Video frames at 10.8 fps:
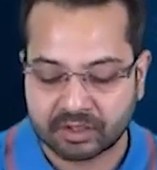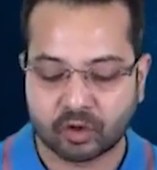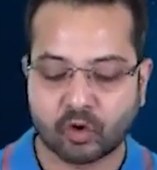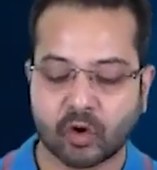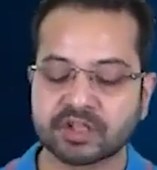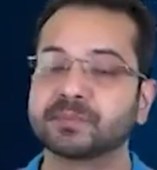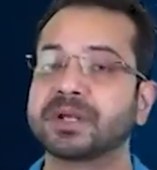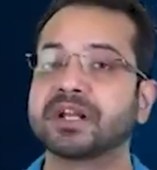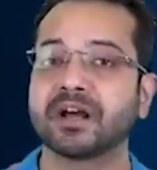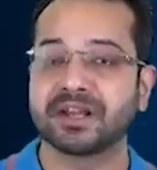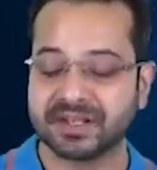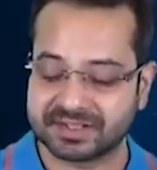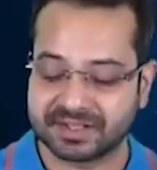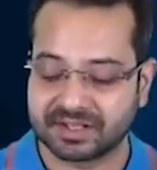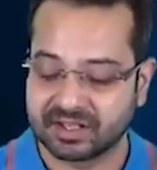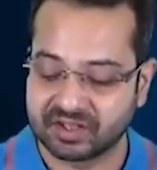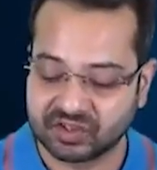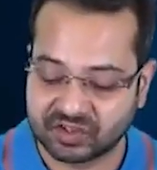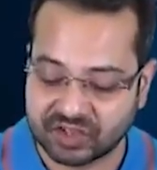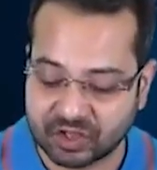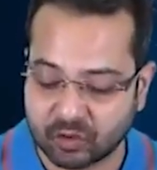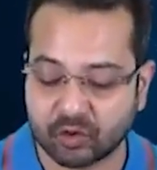Now cos beta is
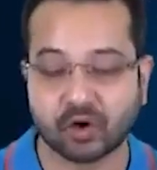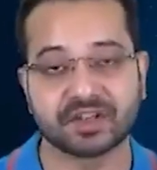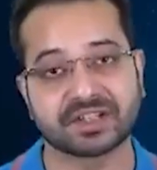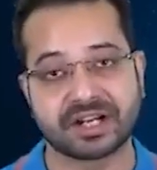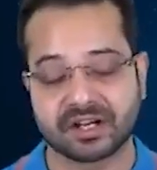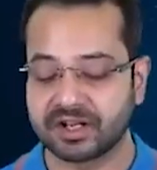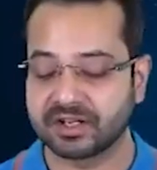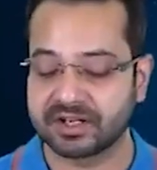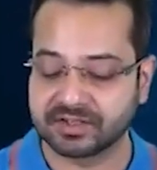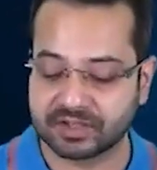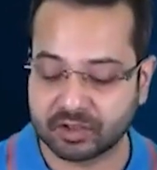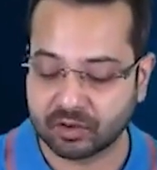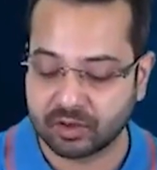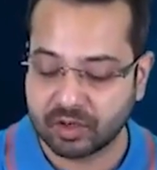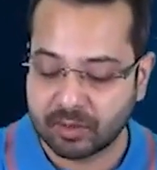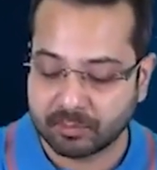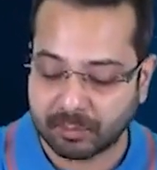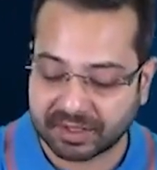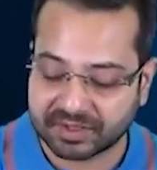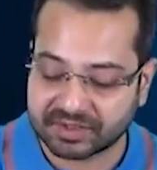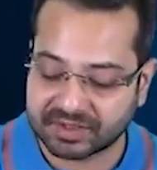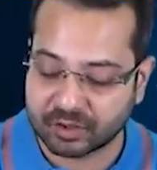0, cos 90 degrees is 0,
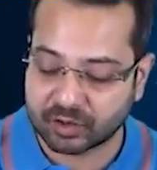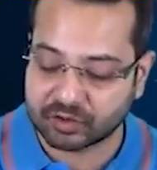minus 0